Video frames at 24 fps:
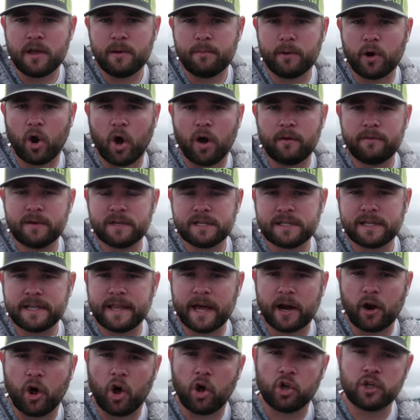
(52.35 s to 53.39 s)
But obviously,
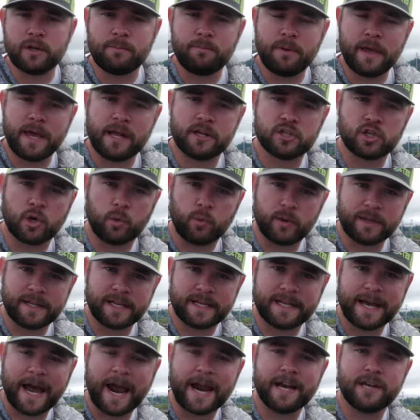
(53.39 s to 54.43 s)
that all depends on what the
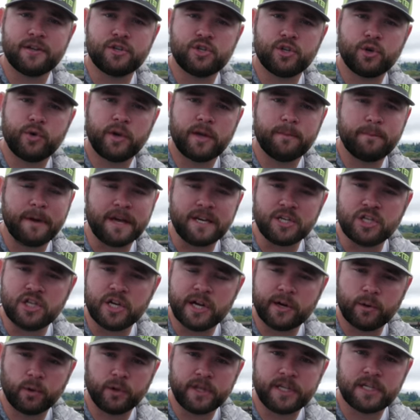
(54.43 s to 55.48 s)
tide is doing, but
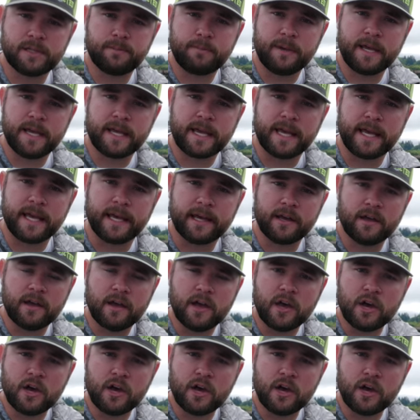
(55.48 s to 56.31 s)
generally speaking,